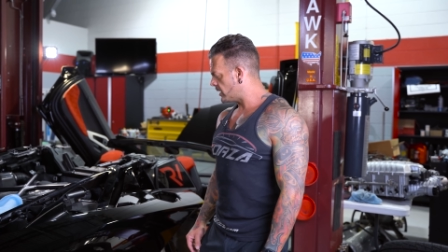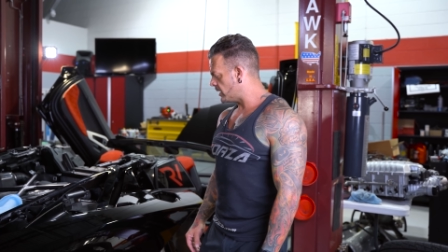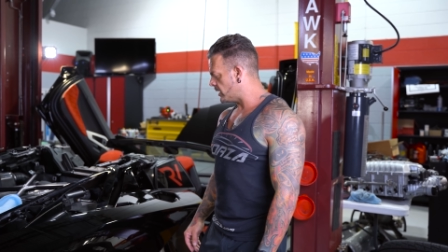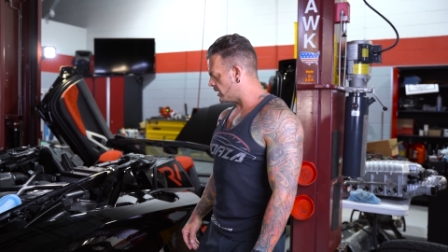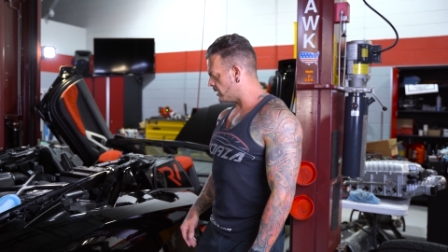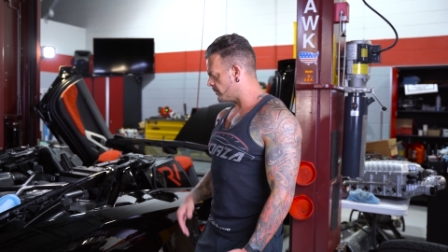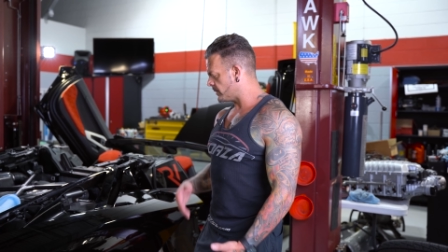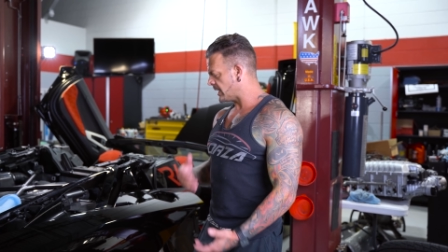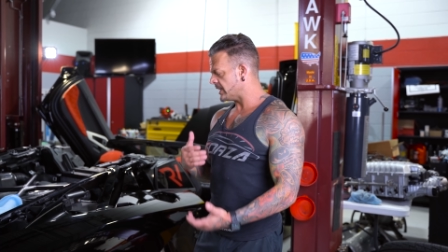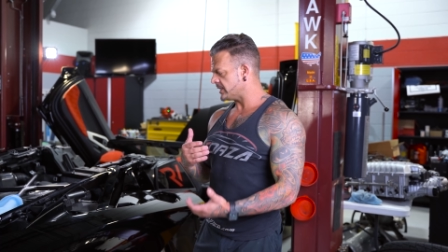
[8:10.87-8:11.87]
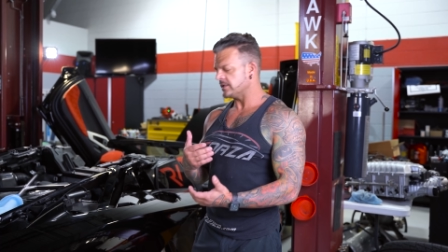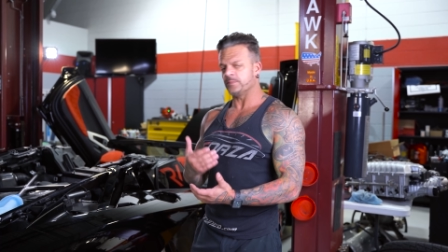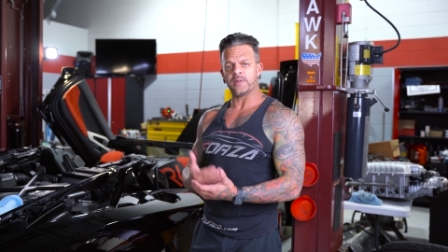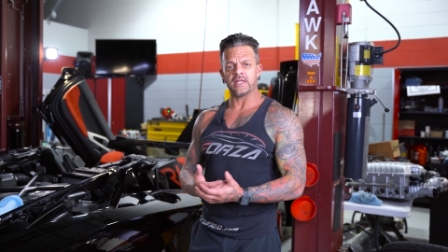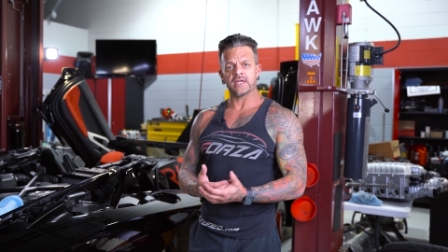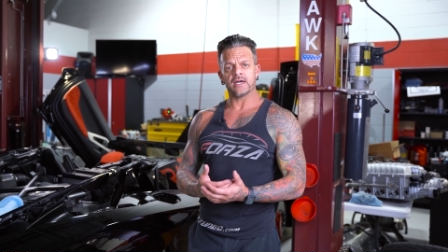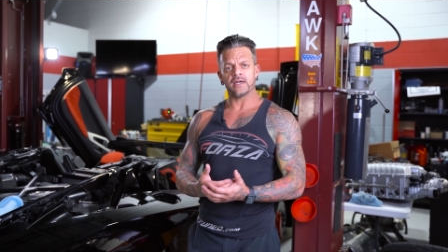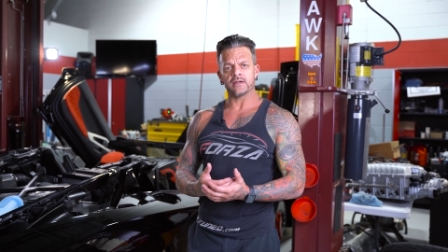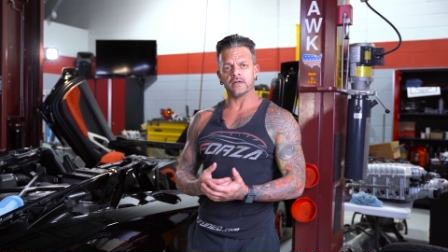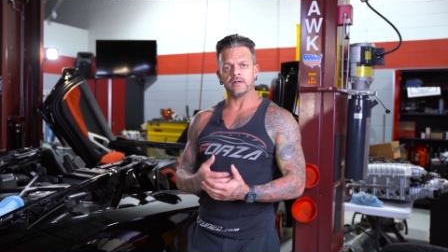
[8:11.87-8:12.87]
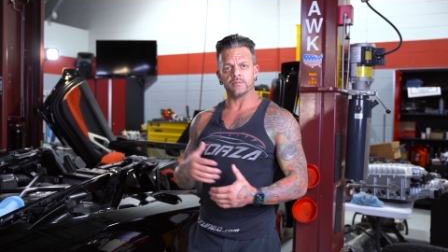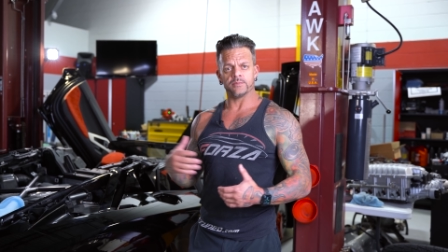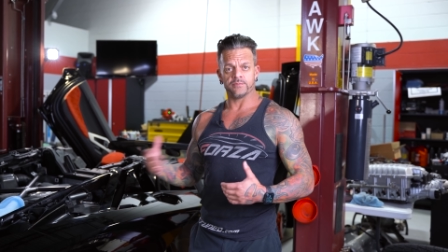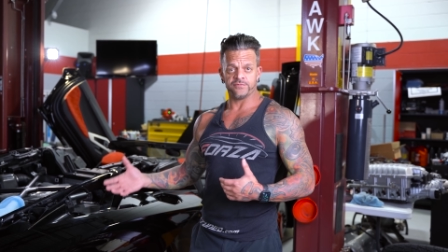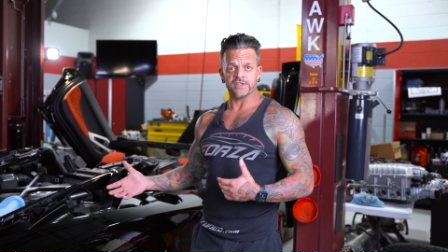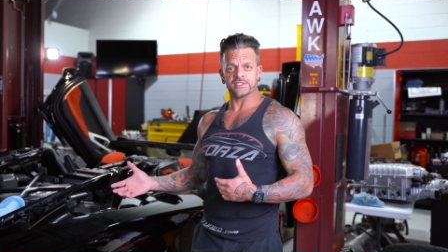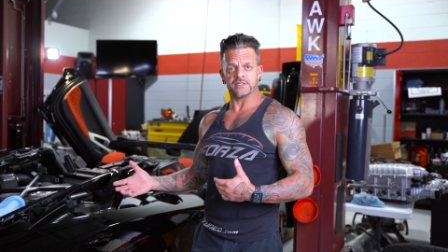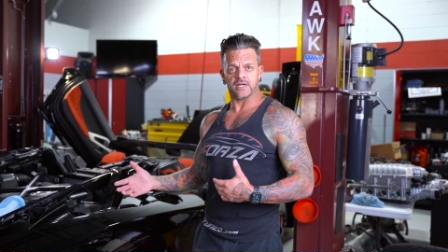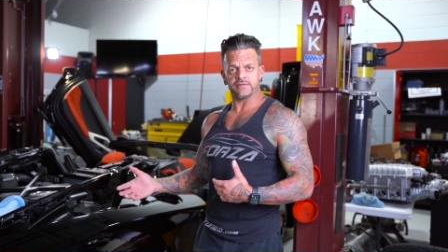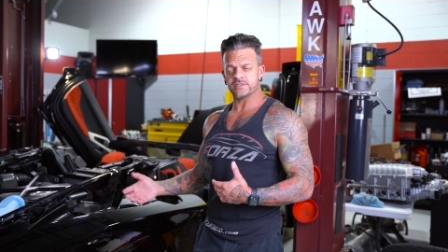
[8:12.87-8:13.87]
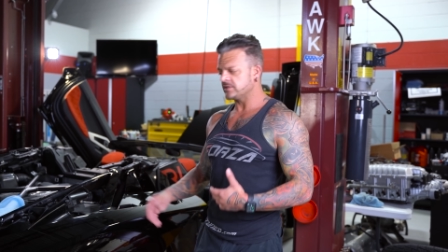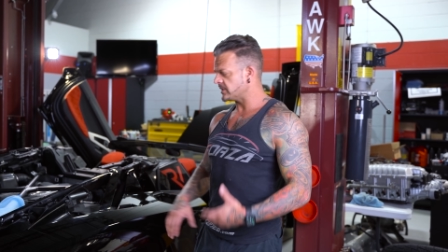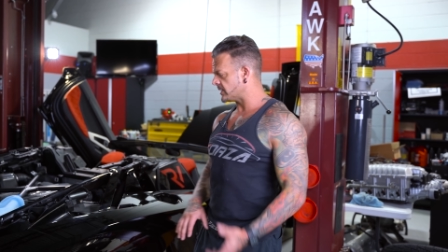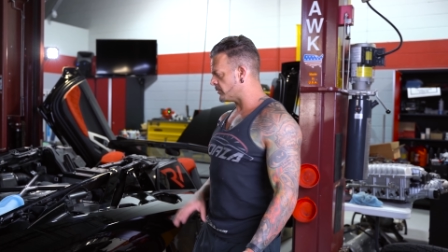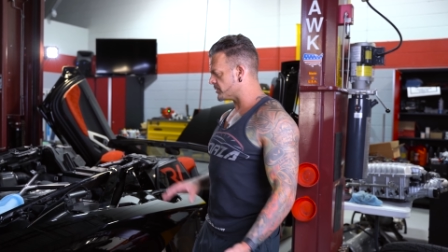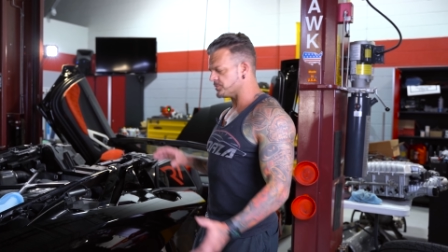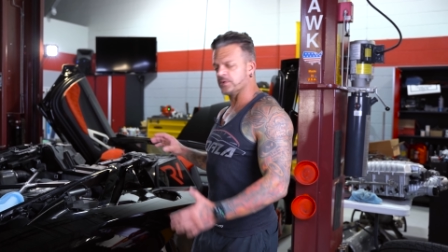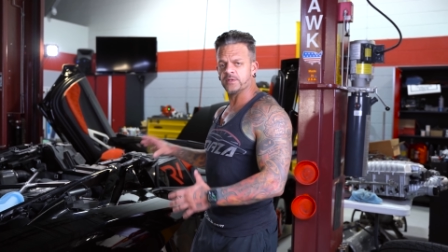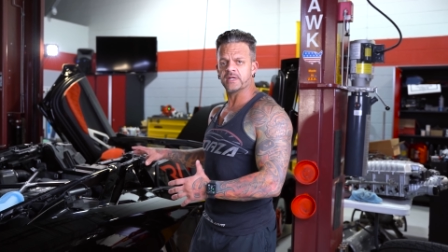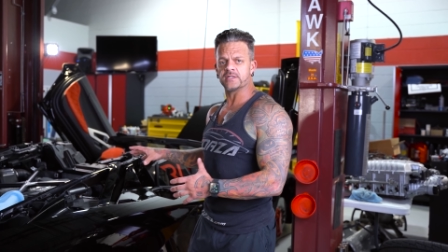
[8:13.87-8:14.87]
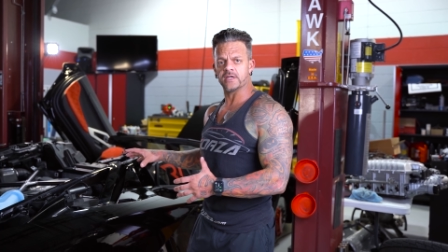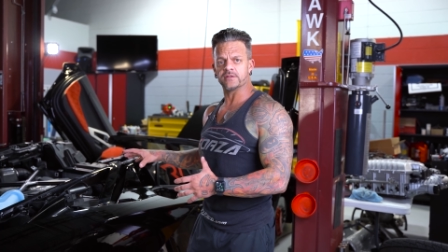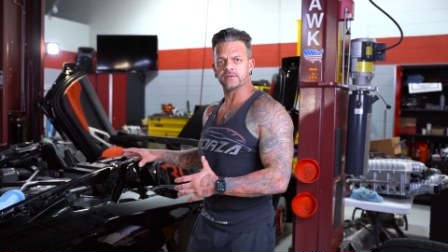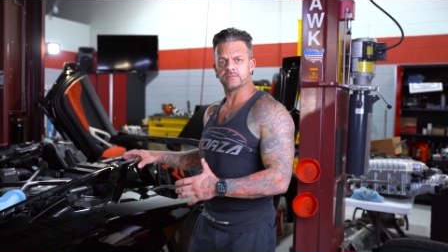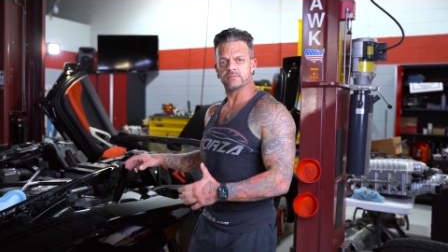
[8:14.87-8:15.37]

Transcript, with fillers: um, had the paint guy um, fix it obviously, and now we're just putting it back together.